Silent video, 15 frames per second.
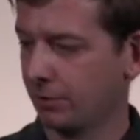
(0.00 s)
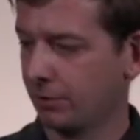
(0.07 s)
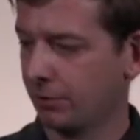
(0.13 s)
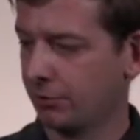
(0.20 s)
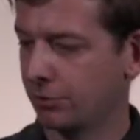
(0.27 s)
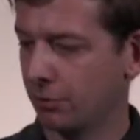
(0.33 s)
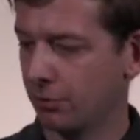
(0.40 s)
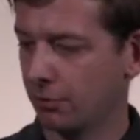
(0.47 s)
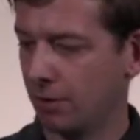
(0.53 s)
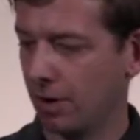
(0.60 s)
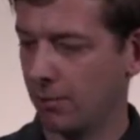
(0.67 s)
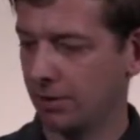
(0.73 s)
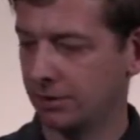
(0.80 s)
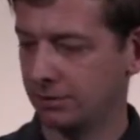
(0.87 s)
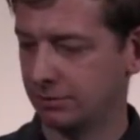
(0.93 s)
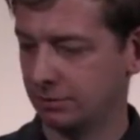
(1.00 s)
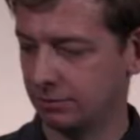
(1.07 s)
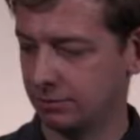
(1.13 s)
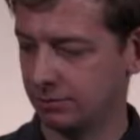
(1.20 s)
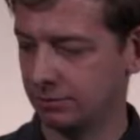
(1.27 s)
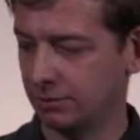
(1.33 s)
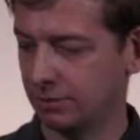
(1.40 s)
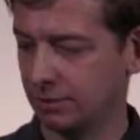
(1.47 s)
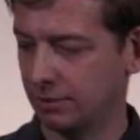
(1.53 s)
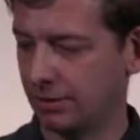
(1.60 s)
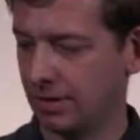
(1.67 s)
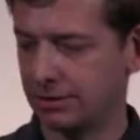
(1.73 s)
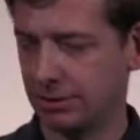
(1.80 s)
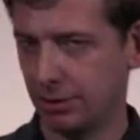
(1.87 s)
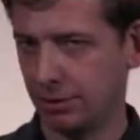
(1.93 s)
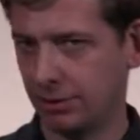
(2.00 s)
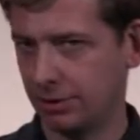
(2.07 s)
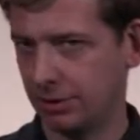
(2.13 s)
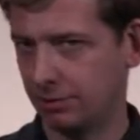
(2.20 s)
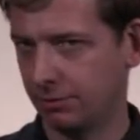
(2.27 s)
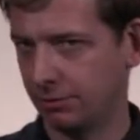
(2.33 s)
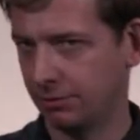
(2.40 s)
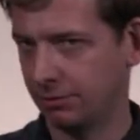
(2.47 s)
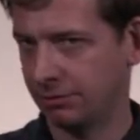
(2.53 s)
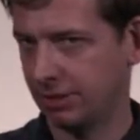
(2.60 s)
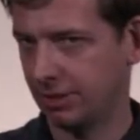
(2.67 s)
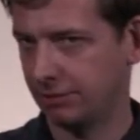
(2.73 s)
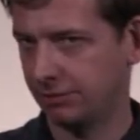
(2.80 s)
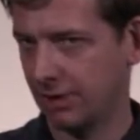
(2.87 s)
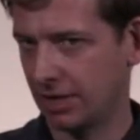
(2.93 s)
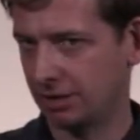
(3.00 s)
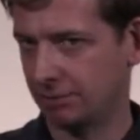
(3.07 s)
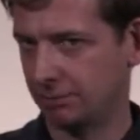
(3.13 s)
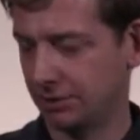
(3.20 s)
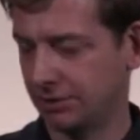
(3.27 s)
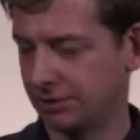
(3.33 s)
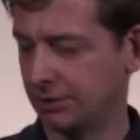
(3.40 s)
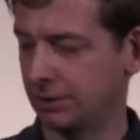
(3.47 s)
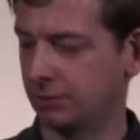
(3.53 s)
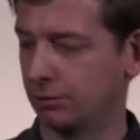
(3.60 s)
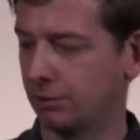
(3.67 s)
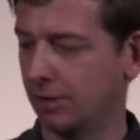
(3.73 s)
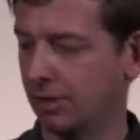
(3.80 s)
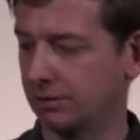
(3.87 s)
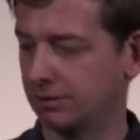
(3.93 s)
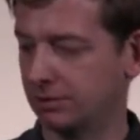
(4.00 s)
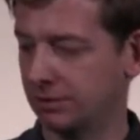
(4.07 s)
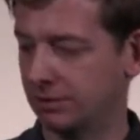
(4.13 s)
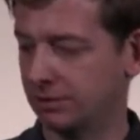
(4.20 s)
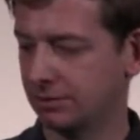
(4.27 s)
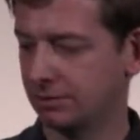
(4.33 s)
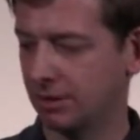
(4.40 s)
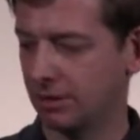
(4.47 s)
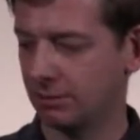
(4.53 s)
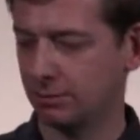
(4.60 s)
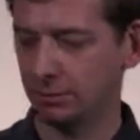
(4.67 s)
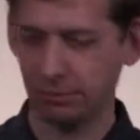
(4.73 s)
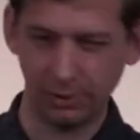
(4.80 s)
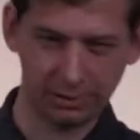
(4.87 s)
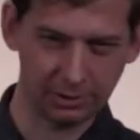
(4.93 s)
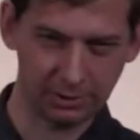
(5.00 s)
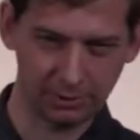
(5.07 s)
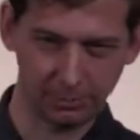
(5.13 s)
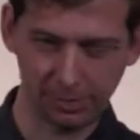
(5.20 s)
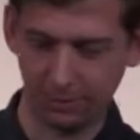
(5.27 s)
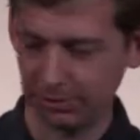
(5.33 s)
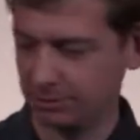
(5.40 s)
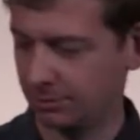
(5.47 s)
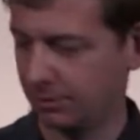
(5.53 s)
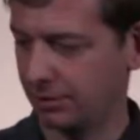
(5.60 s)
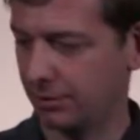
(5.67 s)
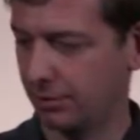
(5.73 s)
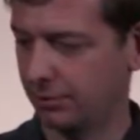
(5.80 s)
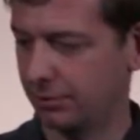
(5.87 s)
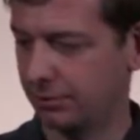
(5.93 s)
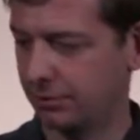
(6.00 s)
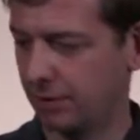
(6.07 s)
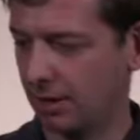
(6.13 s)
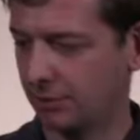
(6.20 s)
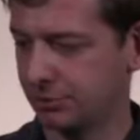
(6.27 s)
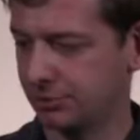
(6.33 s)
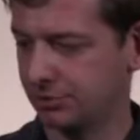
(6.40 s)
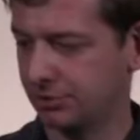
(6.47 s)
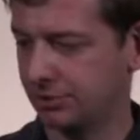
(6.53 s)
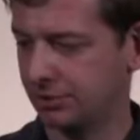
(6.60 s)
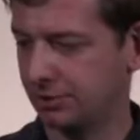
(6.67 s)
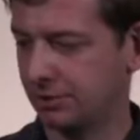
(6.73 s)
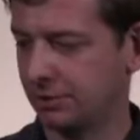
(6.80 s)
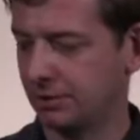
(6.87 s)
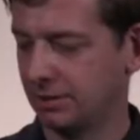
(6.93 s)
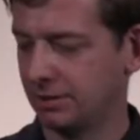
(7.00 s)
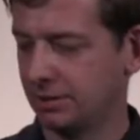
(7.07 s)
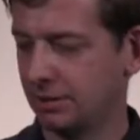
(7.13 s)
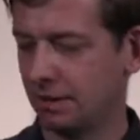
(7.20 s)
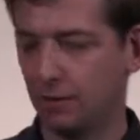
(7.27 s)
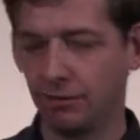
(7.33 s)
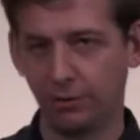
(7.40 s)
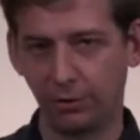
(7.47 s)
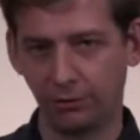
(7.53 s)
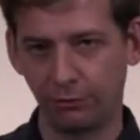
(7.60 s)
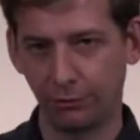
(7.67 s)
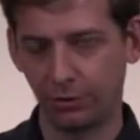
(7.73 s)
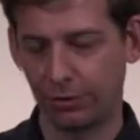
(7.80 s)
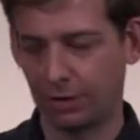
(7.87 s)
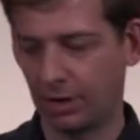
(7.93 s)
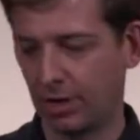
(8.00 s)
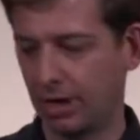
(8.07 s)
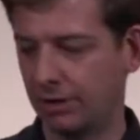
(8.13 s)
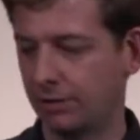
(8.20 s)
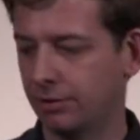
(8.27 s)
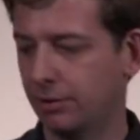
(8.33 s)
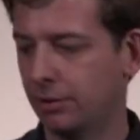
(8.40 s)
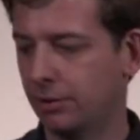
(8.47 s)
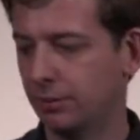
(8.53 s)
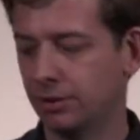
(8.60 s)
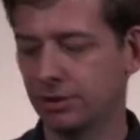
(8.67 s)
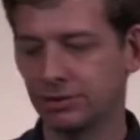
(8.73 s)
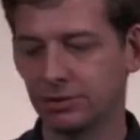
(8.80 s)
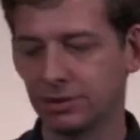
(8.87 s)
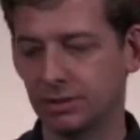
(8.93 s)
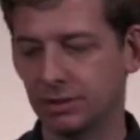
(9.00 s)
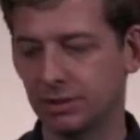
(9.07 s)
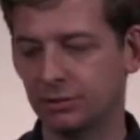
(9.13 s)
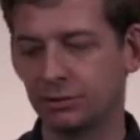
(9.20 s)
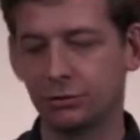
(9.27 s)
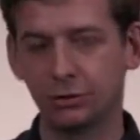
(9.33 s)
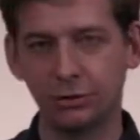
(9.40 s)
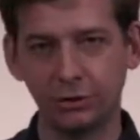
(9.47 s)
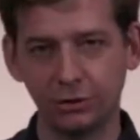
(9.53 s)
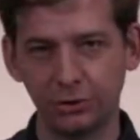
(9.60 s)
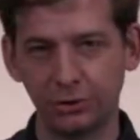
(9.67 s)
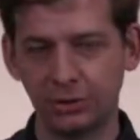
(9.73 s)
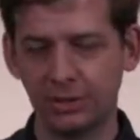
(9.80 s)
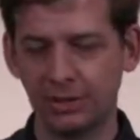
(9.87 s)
So that's how you get to the stage of actually placing a request. Let's talk quickly about some of the other two options here for the guide. The other one is a search.